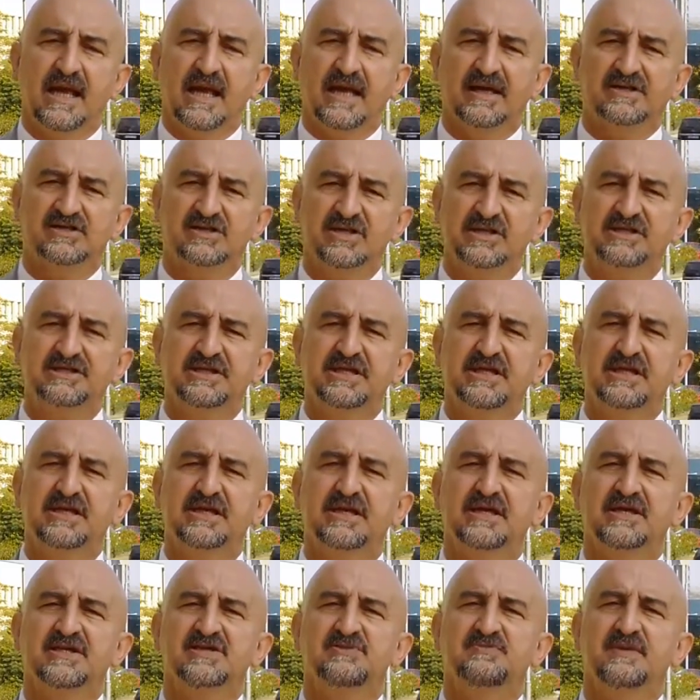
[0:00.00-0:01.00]
A city
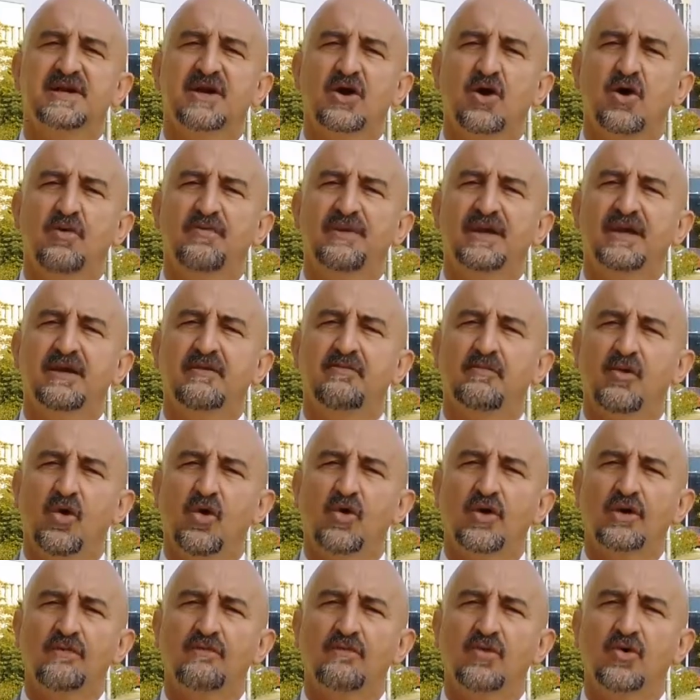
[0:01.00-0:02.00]
is becoming
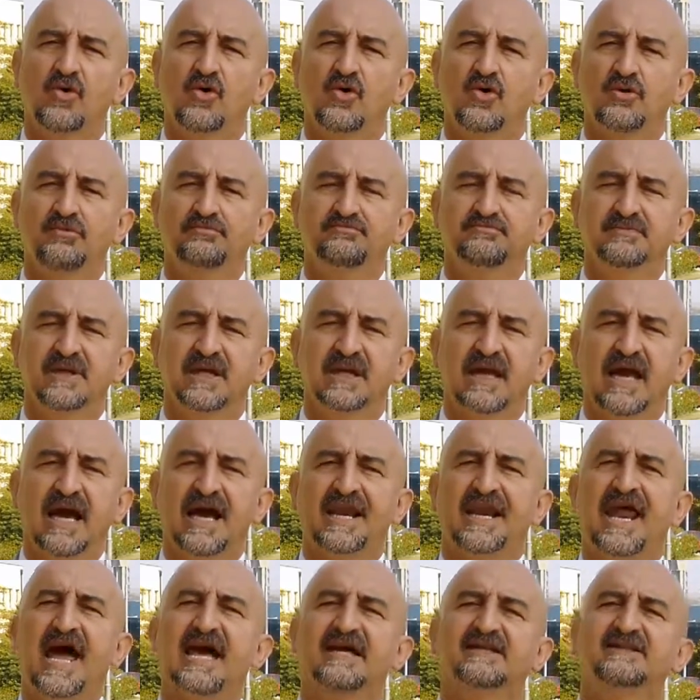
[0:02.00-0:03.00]
more and more
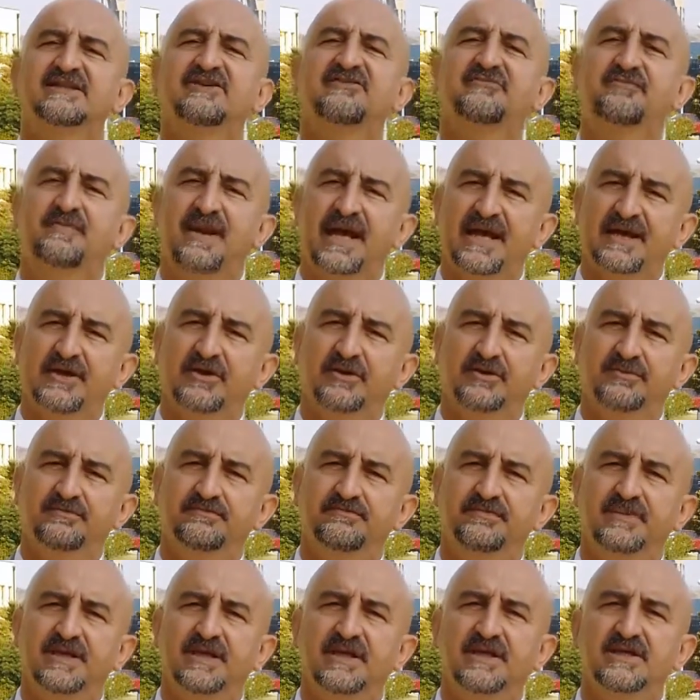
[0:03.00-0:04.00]
an active player.
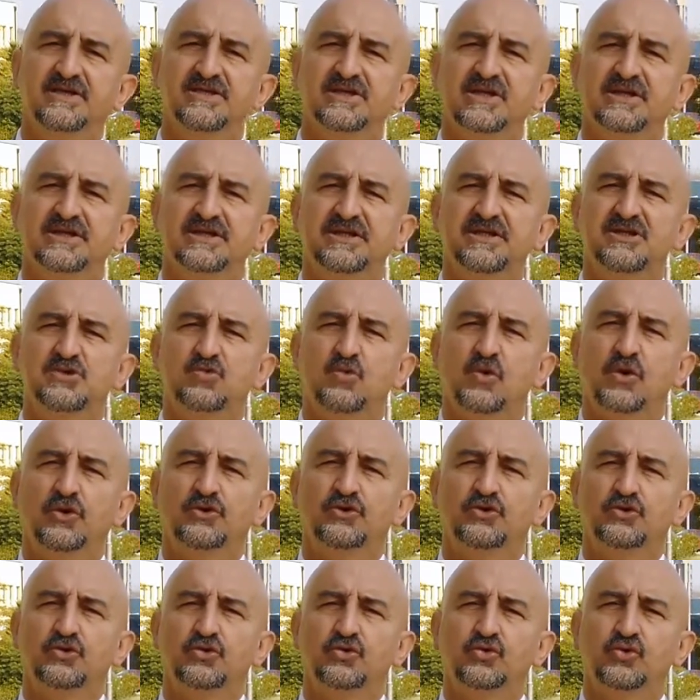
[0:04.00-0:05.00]
Cities
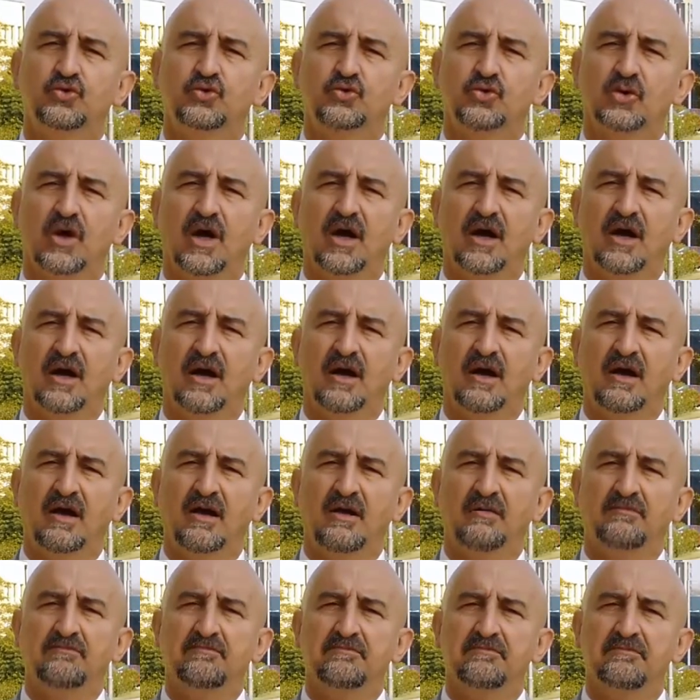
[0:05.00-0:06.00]
want to
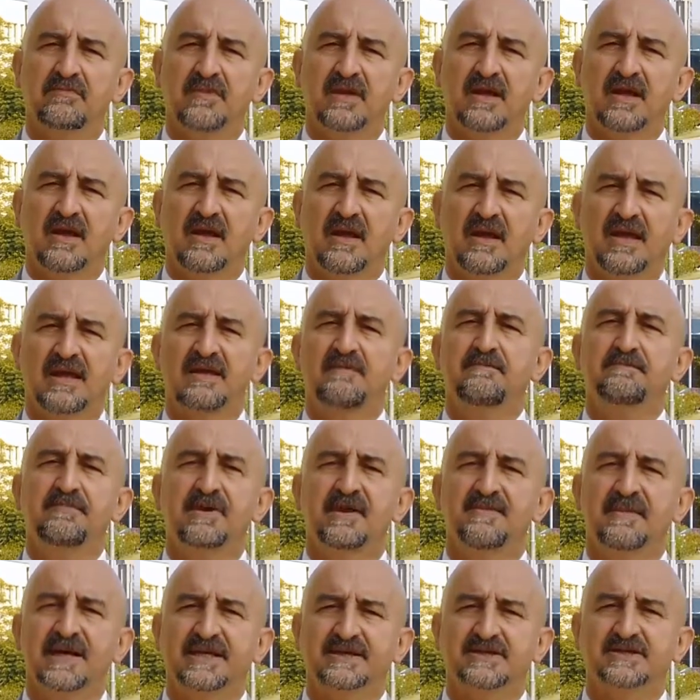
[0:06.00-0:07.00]

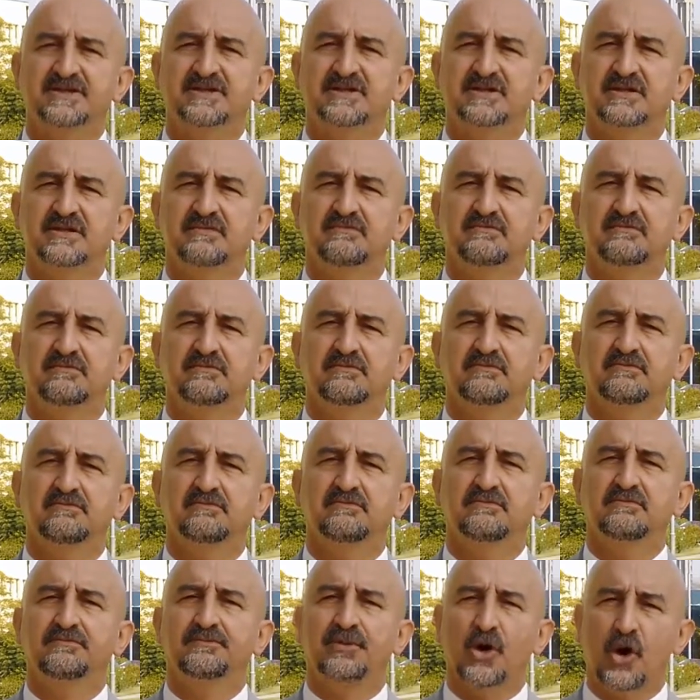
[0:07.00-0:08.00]
implement
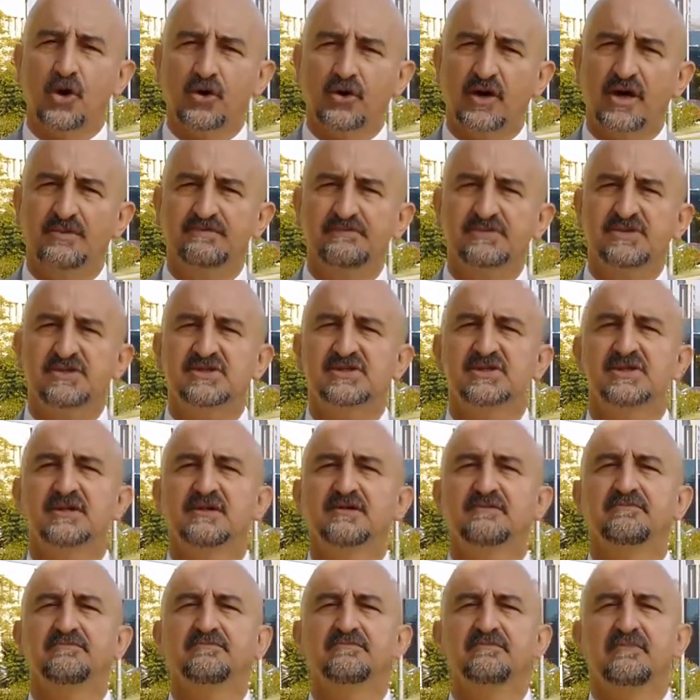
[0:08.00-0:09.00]
programs
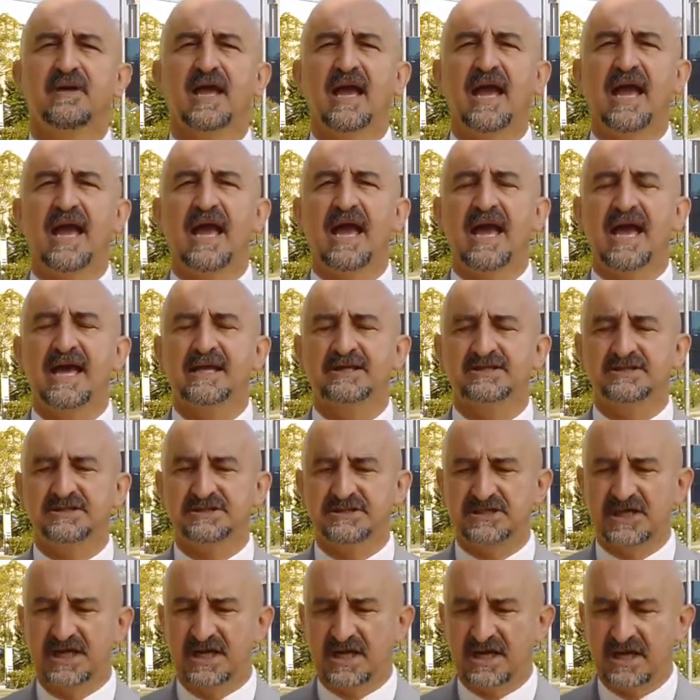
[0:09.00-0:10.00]
and